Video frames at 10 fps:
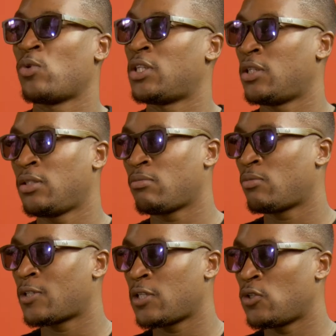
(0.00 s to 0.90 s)
we didn't
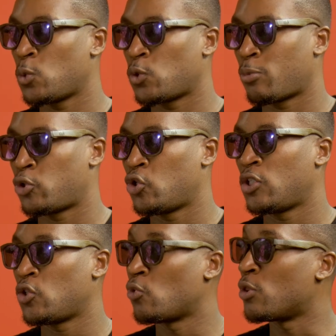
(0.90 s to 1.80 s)
seize those
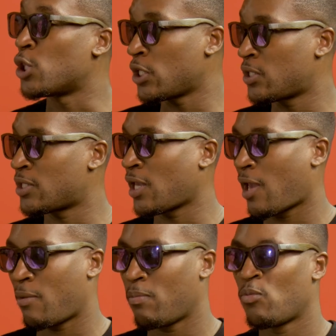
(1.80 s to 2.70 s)
opportunities. So this
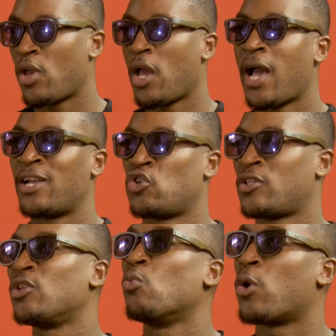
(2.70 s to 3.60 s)
time I
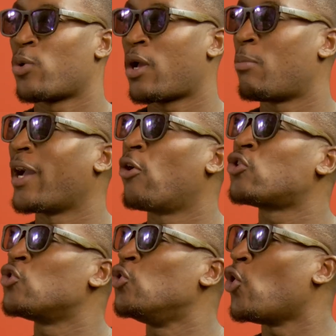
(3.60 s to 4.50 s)
just didn't work with her, but I
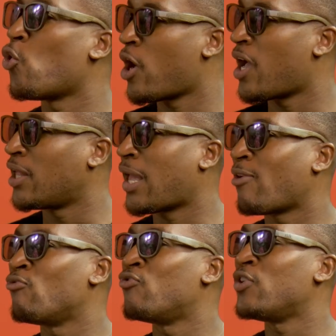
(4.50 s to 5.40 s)
got to know her, and
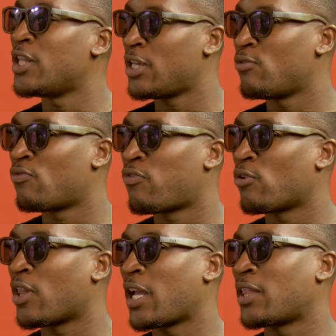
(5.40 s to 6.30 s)
I really
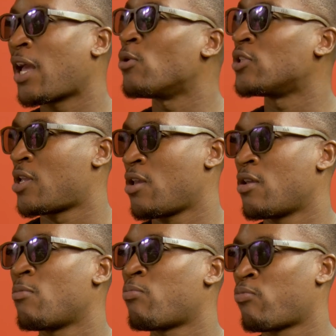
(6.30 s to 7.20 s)
felt like that was
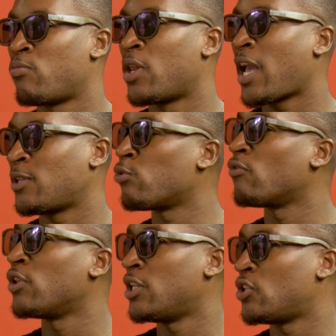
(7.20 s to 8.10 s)
a nice
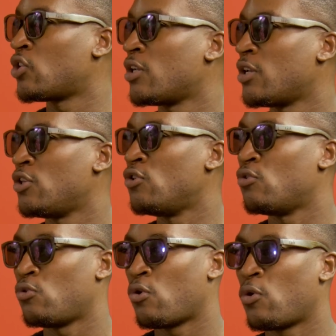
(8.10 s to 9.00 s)
privilege,
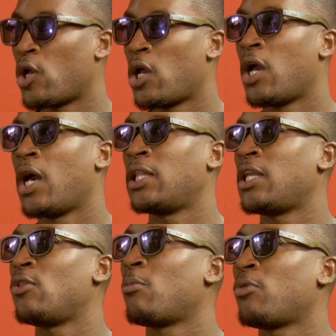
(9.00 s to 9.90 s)
you know. And
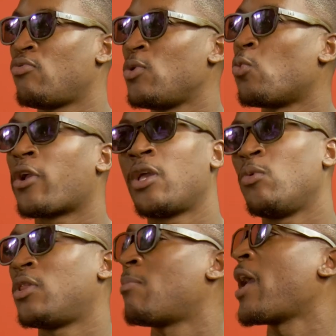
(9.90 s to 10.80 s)
then number three, working
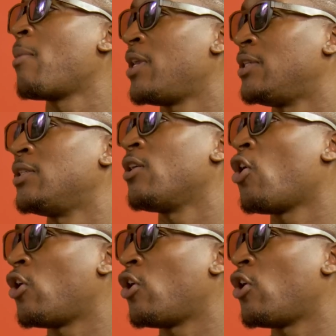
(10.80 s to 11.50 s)
with my amazing